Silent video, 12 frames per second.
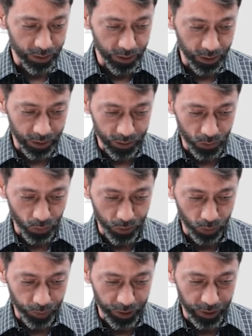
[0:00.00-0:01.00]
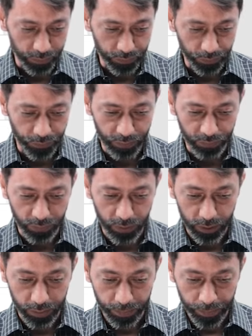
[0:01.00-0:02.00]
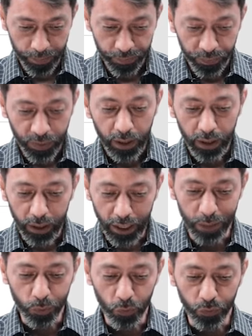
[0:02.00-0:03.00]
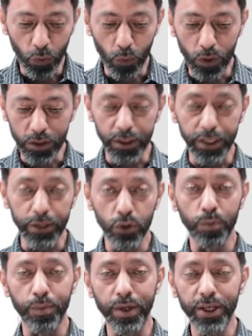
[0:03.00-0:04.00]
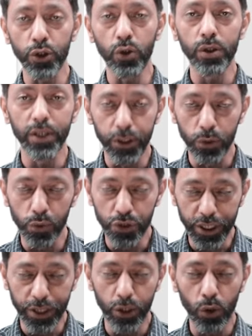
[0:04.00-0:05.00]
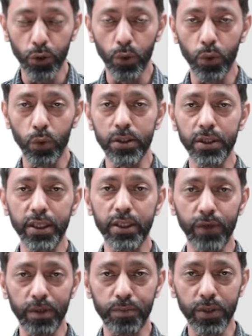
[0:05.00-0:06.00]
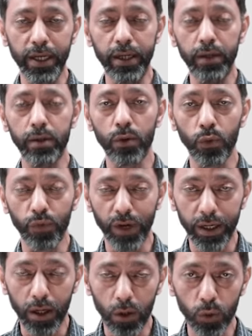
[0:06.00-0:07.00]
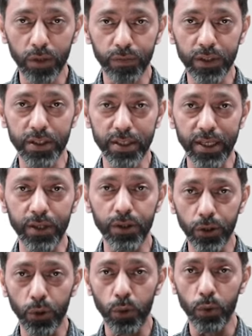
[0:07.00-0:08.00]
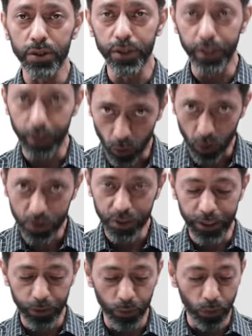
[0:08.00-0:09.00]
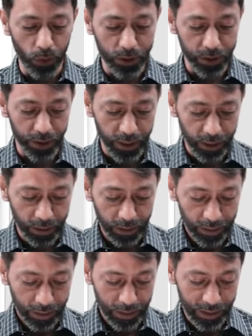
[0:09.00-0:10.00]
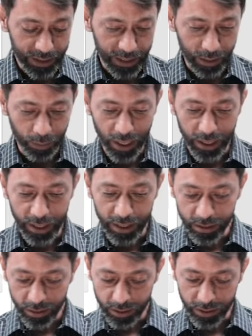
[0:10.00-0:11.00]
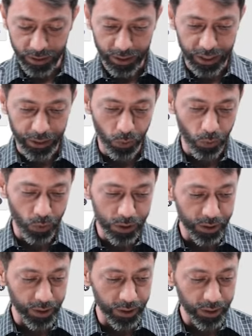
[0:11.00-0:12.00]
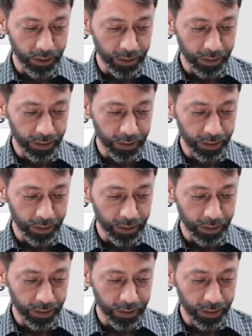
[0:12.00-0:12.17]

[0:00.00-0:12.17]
it is going to be 5th. Type of university. So make sure that you check your university's website to find out if it's a central university or state university. Let's say in my case, it is state university.